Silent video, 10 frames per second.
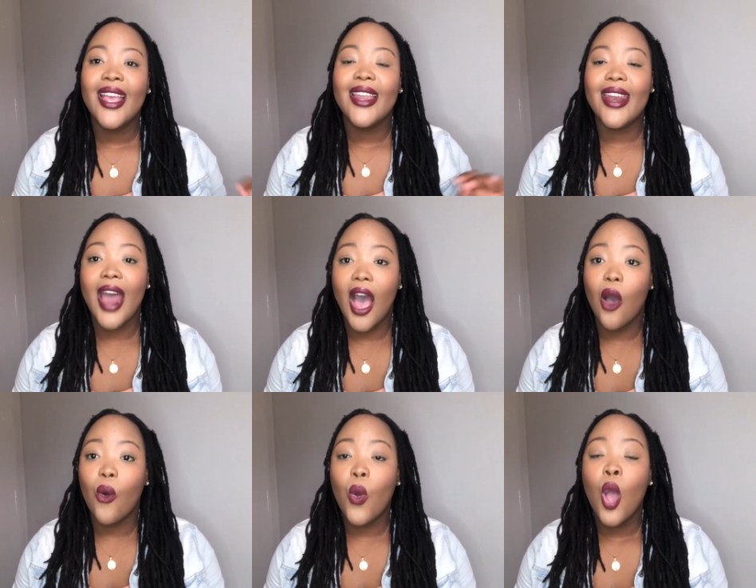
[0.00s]

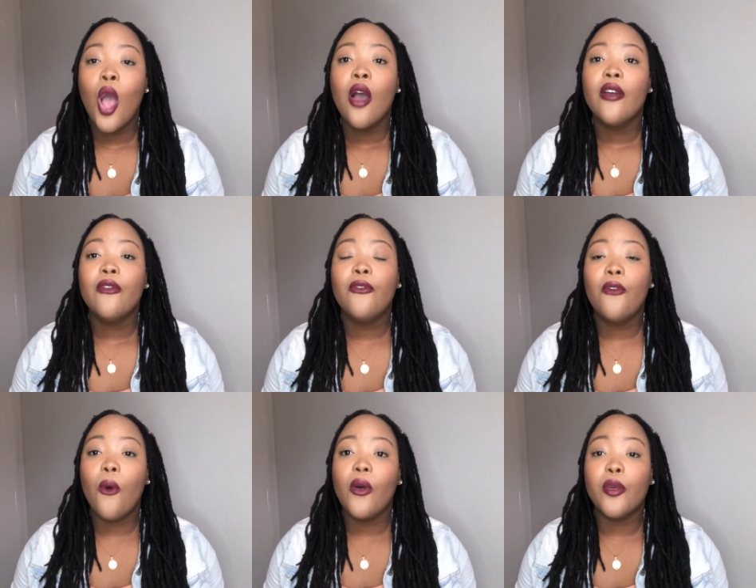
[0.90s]
Now,
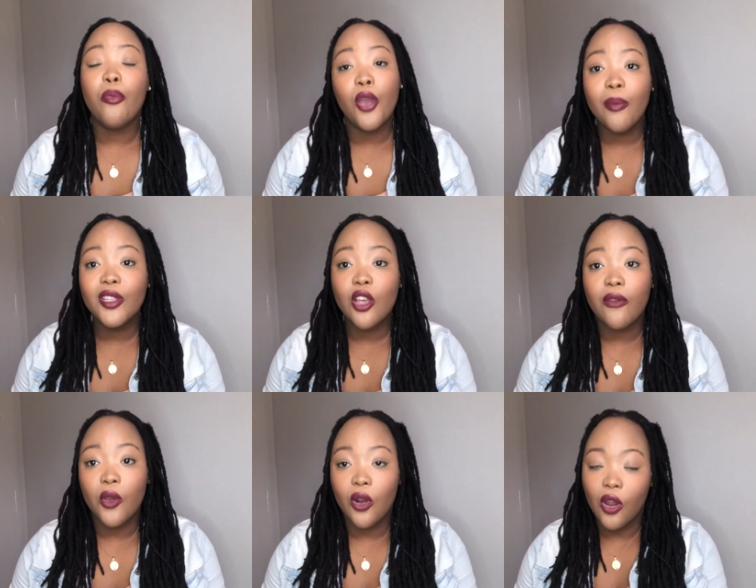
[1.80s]
for the purpose of
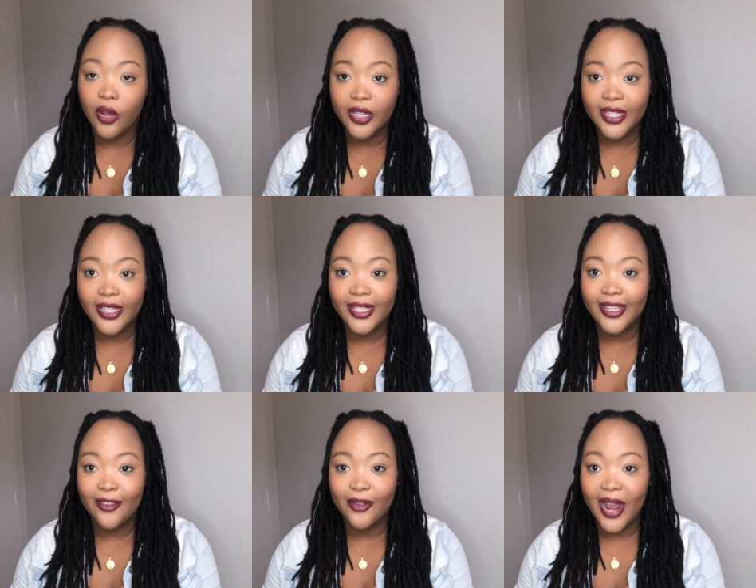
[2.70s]
your locks,
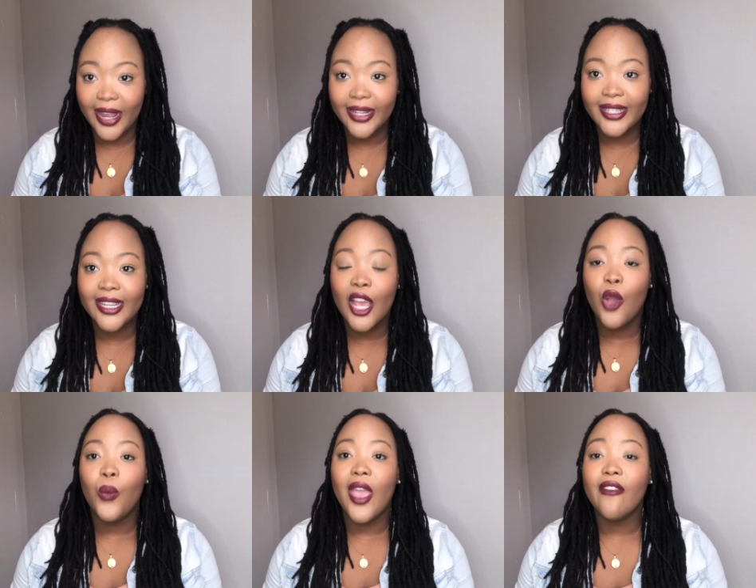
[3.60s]
right,
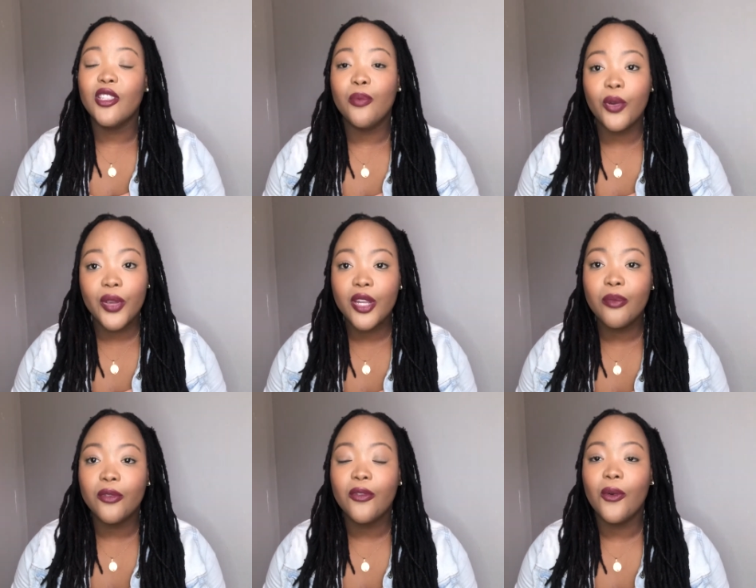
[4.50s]
we have spoken
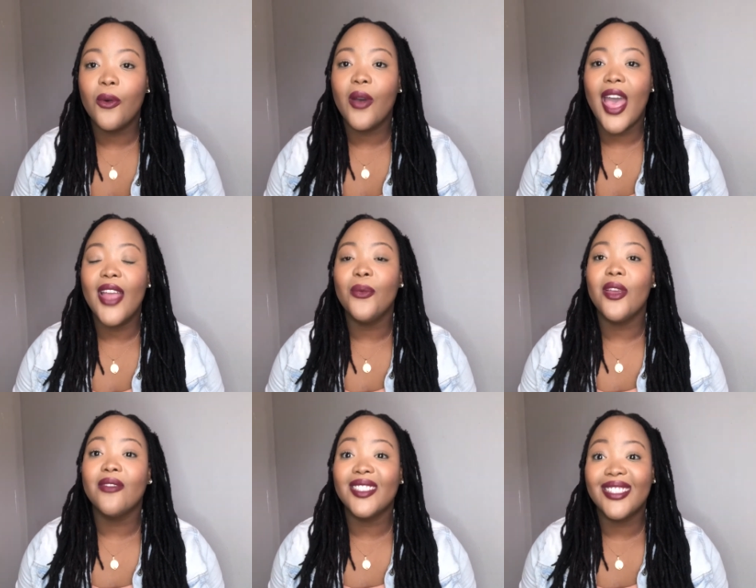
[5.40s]
before and we
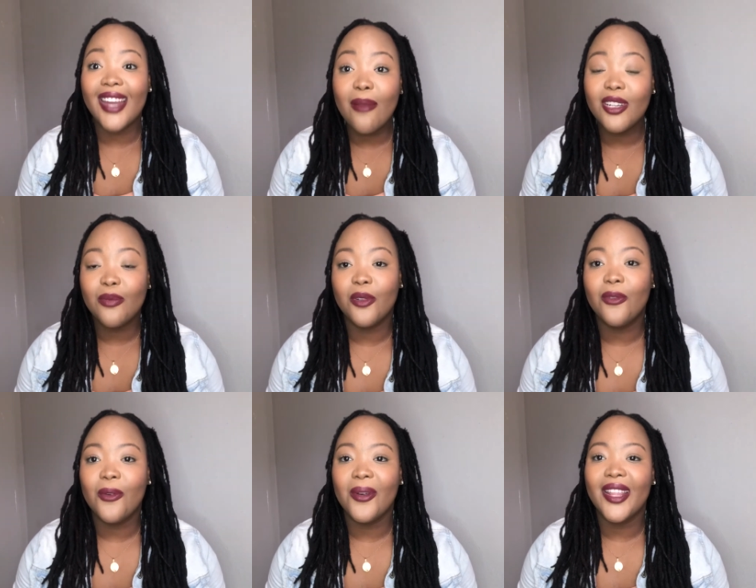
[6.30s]
have established
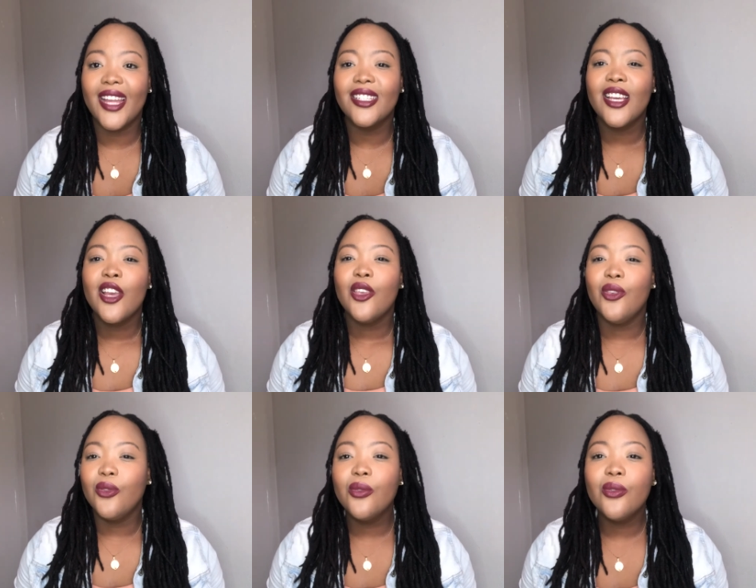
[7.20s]
before that
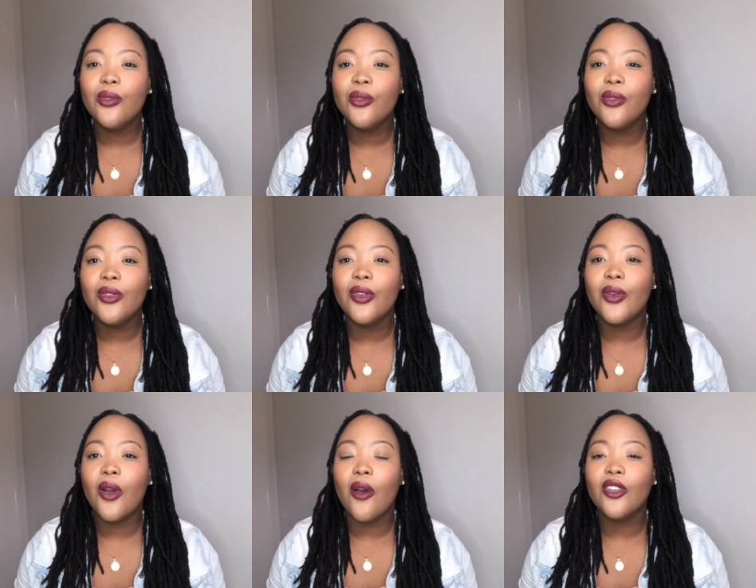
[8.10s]
you
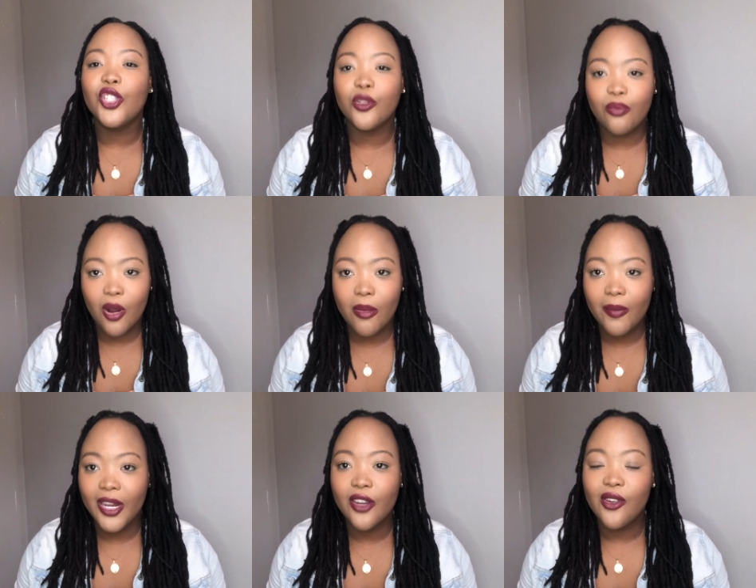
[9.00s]
should
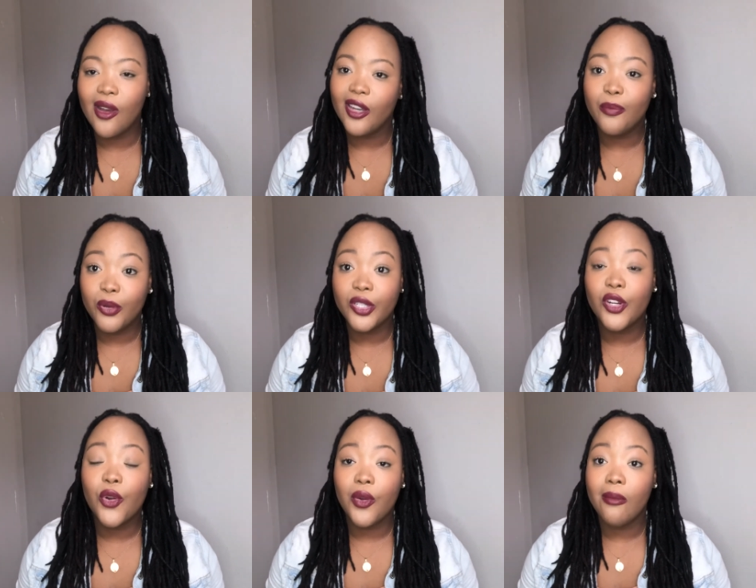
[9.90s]
probably not put
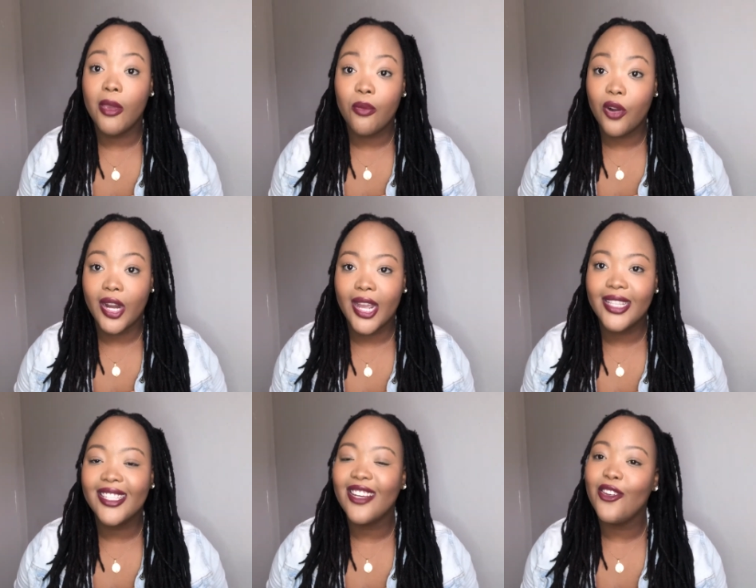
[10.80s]
creamy
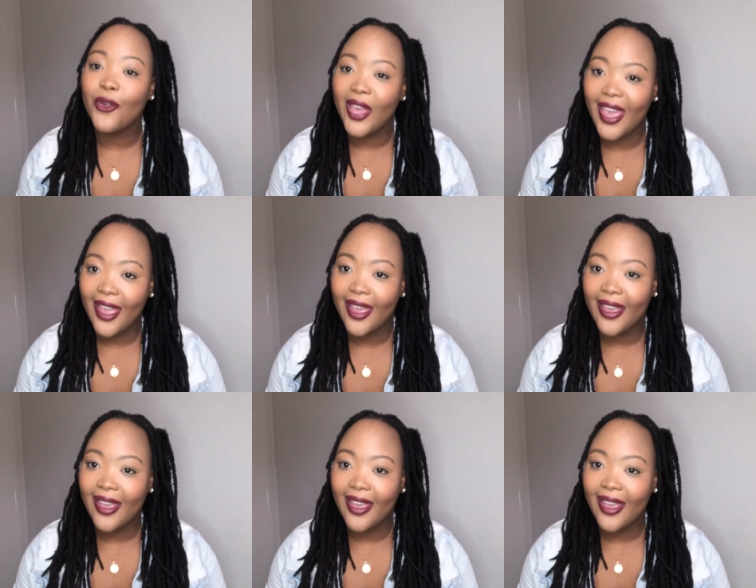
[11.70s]
products in your hair.